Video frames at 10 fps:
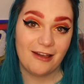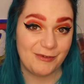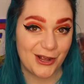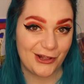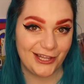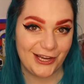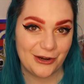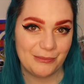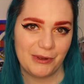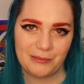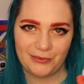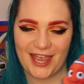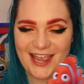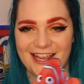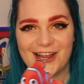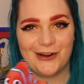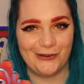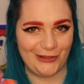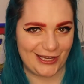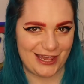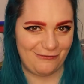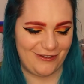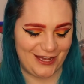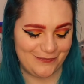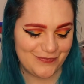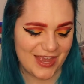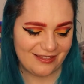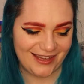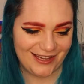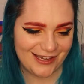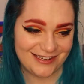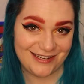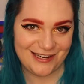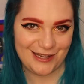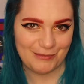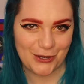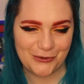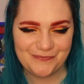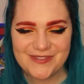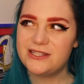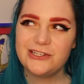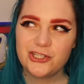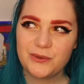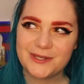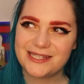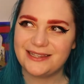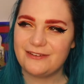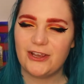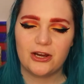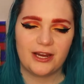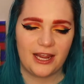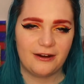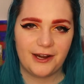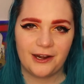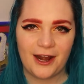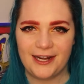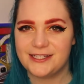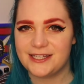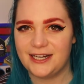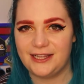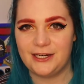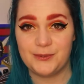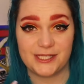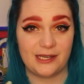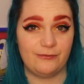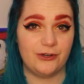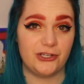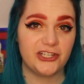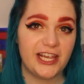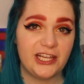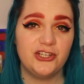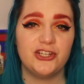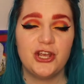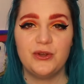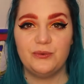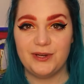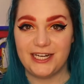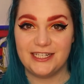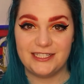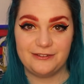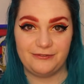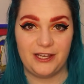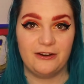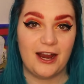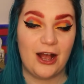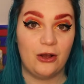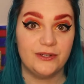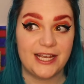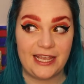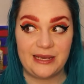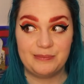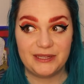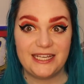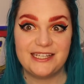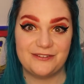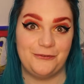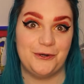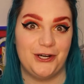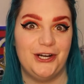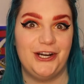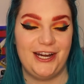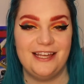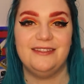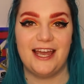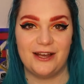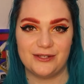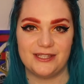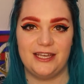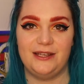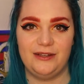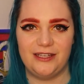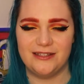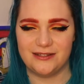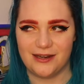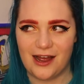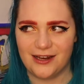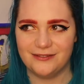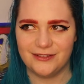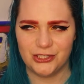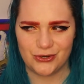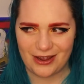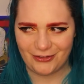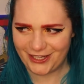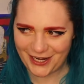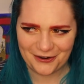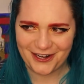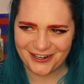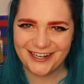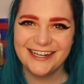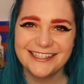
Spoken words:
I've been calling her bum leg her lucky fin, like Nemo. Since she wasn't leaving her carrier, I decided that it was time for a change. We needed to figure out a place for her in the house that is not the traveling carrier.